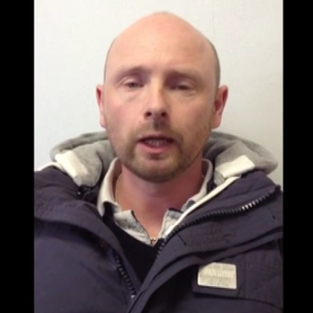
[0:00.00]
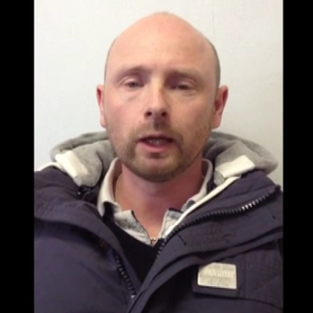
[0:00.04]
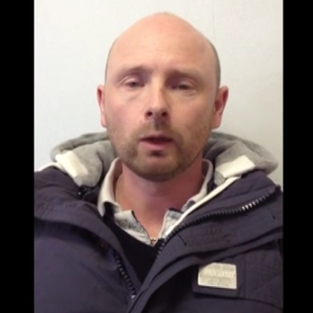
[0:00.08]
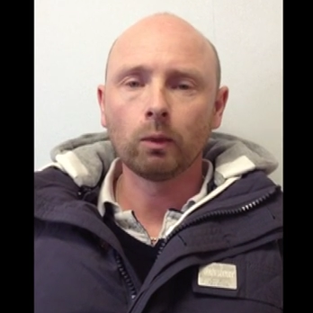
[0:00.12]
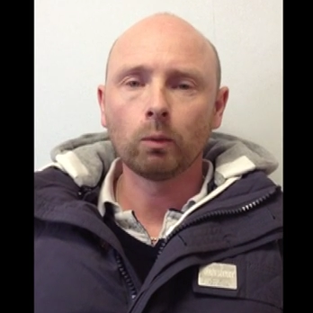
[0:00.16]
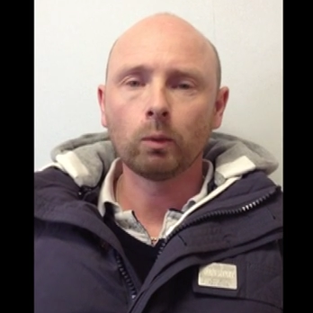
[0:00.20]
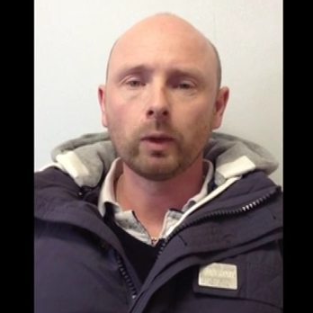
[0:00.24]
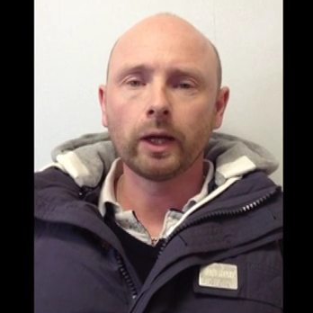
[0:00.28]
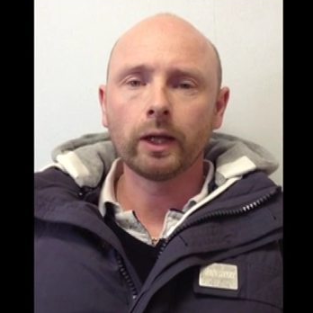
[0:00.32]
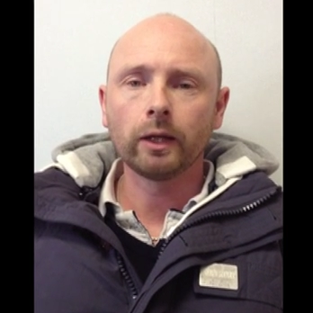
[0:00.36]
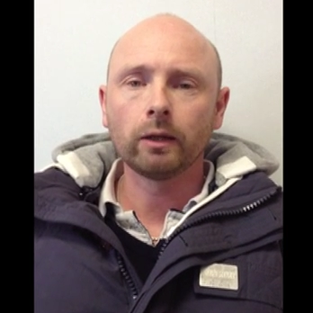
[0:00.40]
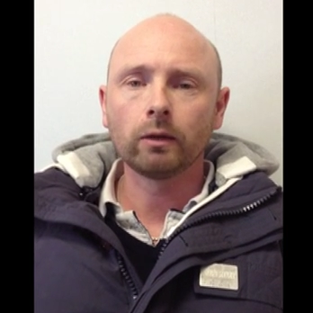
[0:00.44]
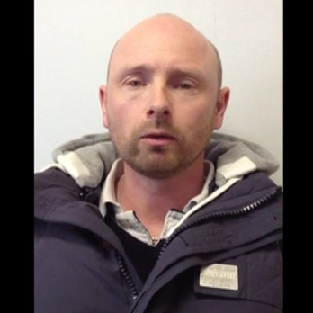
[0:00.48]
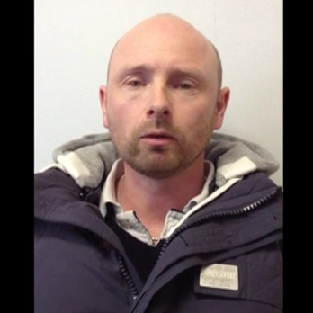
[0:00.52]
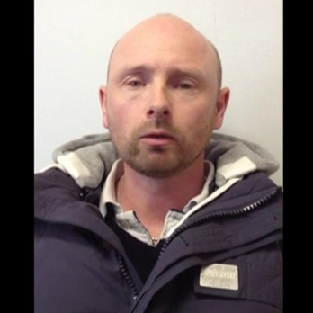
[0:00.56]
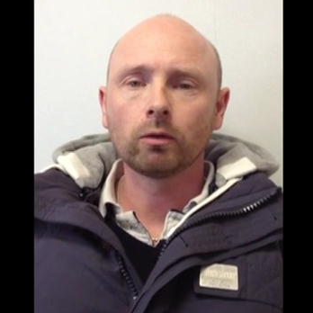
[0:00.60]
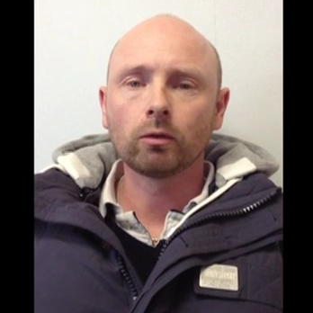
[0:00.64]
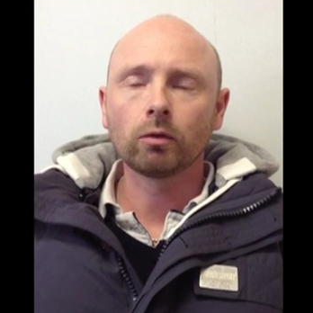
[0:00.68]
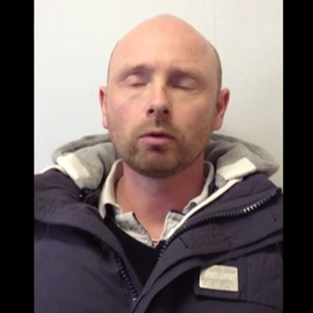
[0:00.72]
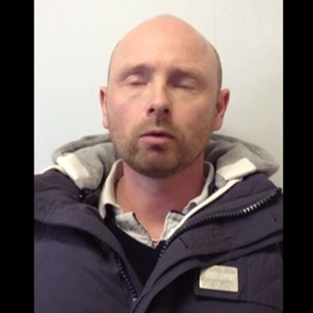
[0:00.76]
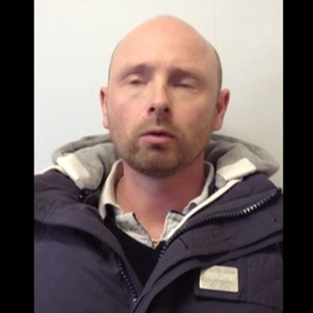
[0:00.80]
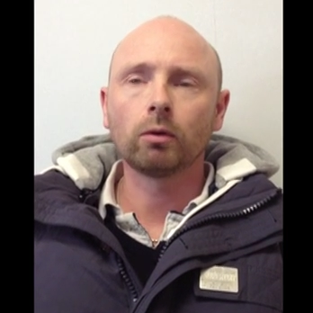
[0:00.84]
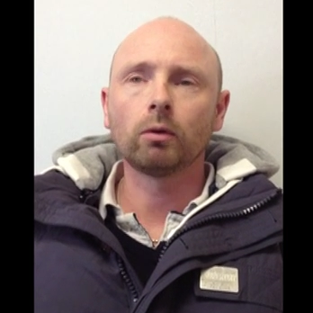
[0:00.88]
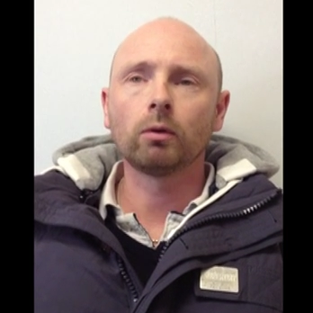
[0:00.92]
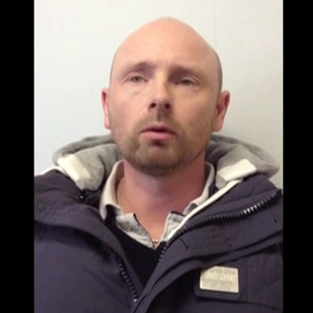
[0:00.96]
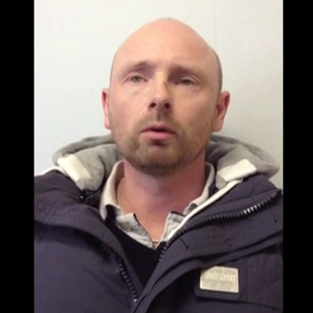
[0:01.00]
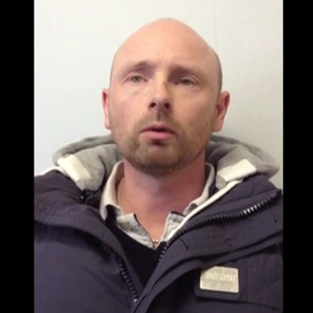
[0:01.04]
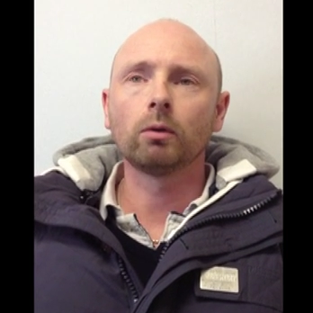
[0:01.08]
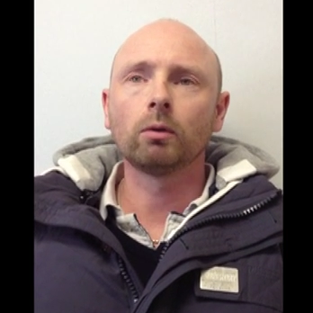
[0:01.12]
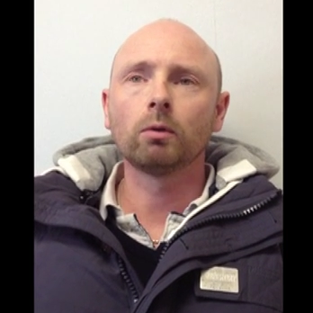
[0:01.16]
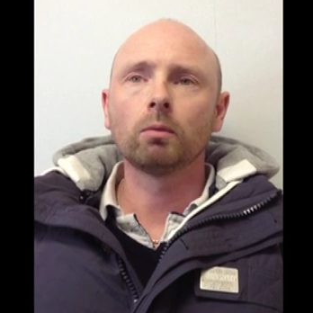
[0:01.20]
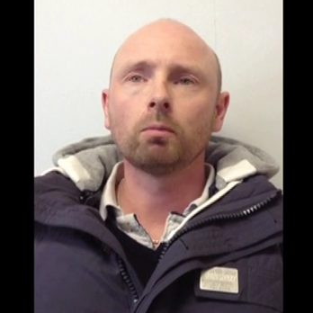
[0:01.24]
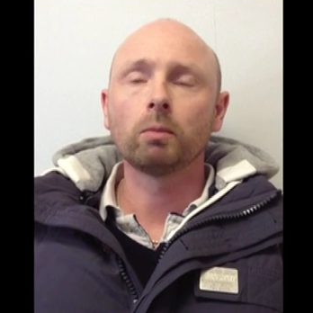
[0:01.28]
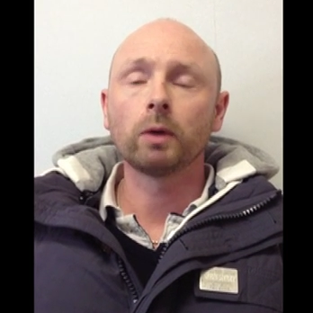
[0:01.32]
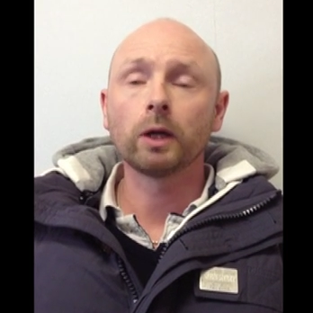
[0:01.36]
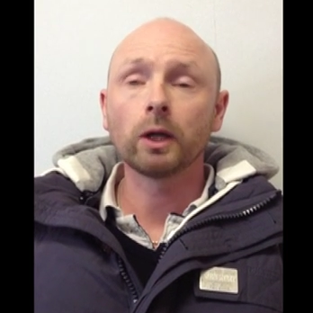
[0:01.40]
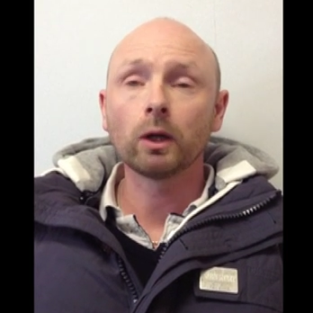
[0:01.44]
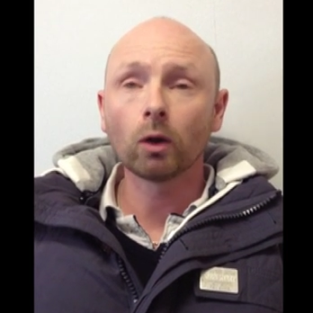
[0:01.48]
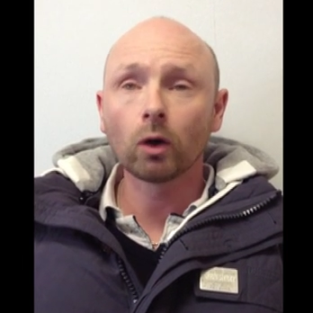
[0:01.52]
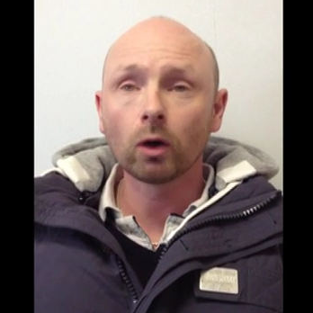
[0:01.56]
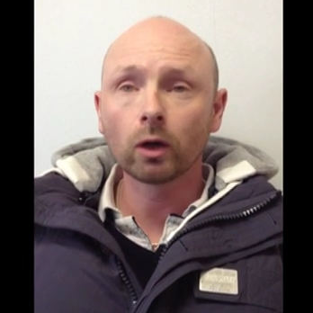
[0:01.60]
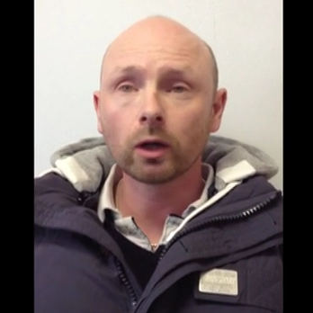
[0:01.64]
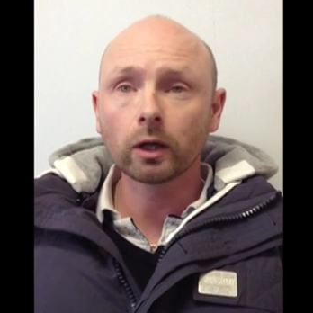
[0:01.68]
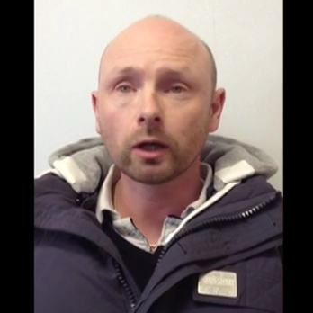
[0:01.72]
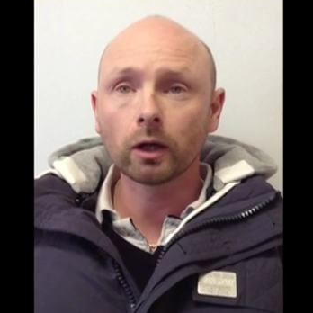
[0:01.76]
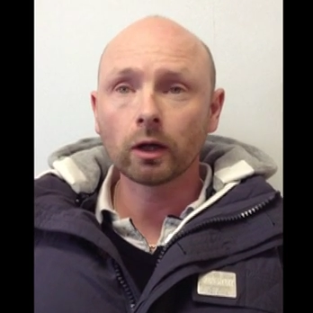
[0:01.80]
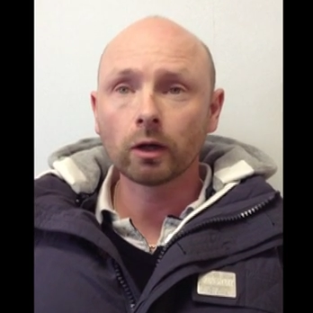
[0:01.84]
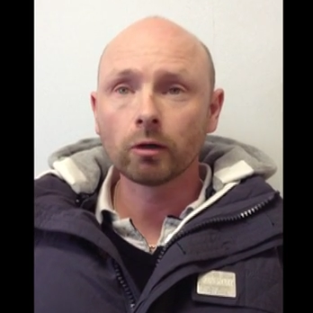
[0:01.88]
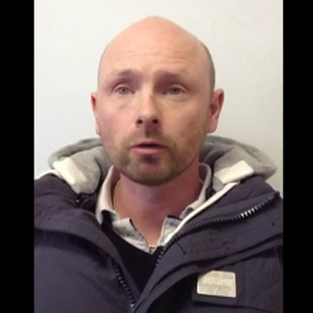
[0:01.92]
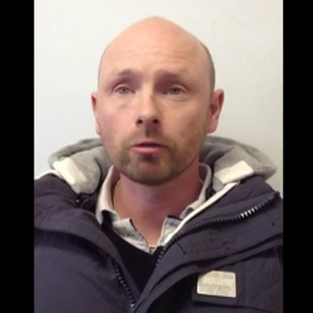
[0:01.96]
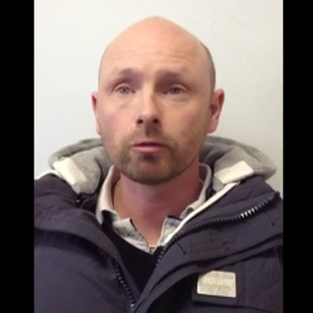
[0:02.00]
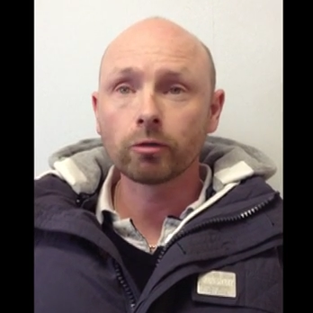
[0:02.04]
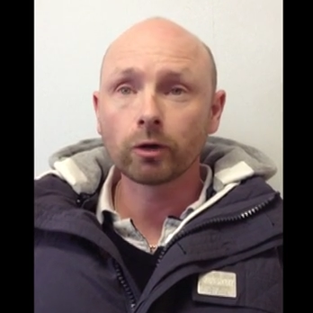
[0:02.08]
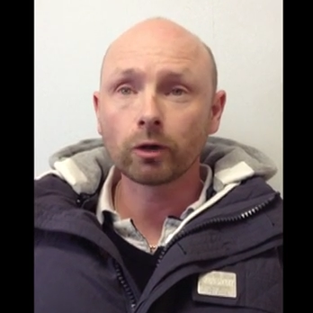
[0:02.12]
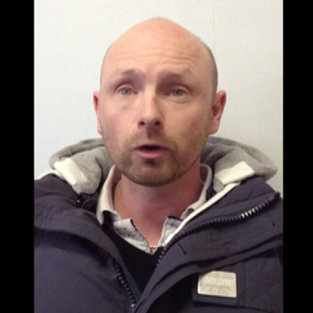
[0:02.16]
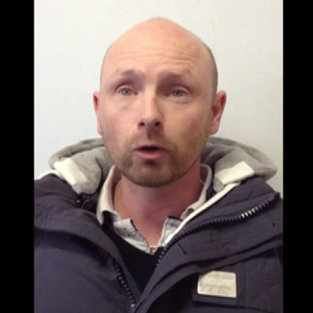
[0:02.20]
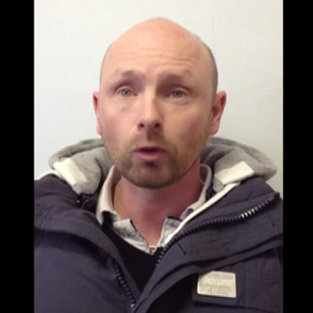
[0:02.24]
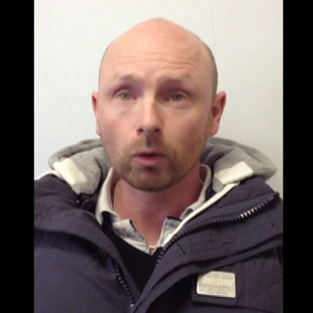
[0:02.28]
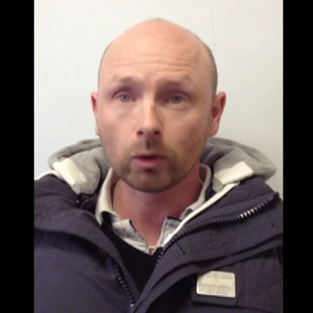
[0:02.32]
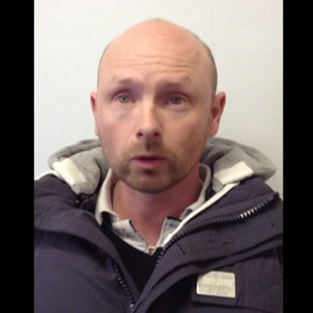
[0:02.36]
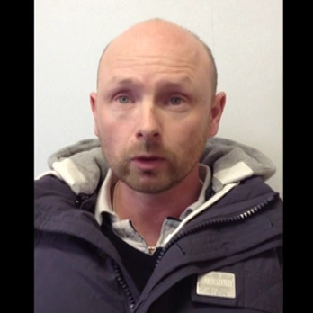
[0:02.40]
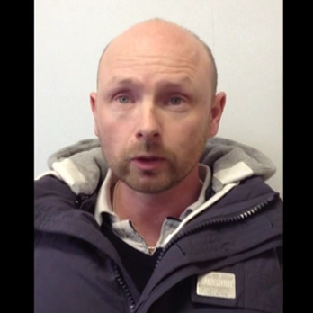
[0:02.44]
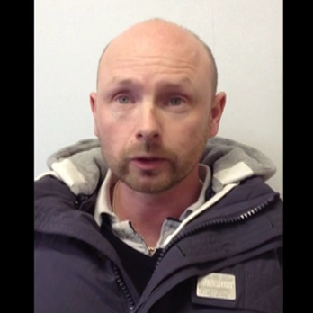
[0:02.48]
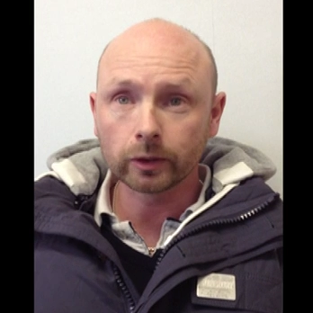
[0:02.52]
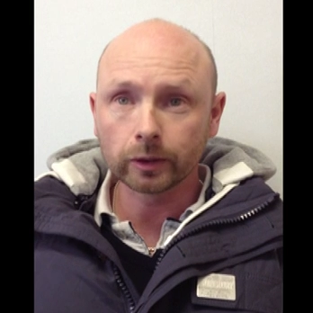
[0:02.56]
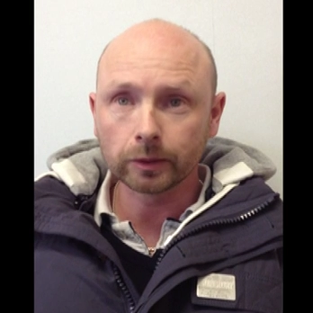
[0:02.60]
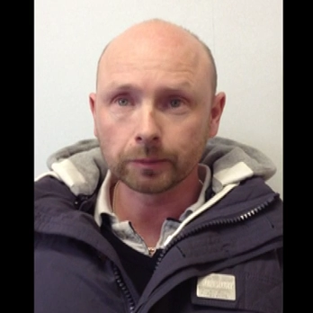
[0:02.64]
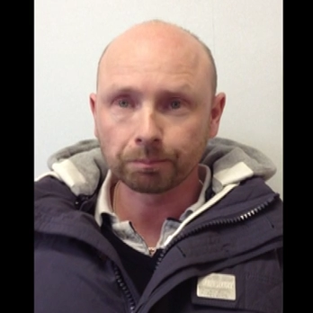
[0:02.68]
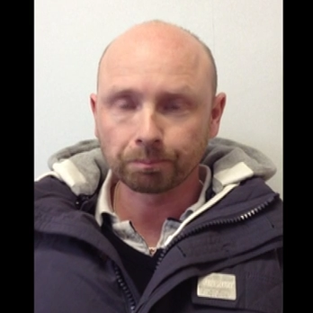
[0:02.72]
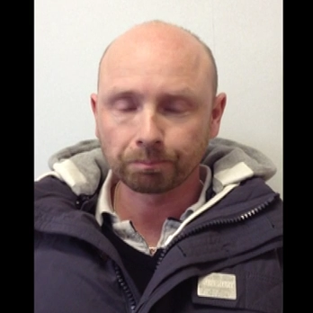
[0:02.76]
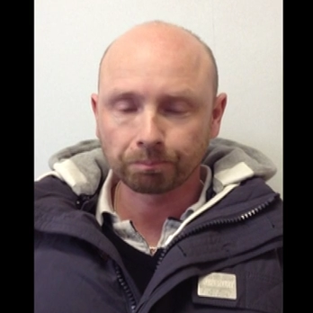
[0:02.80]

went to Mallorca for a holiday.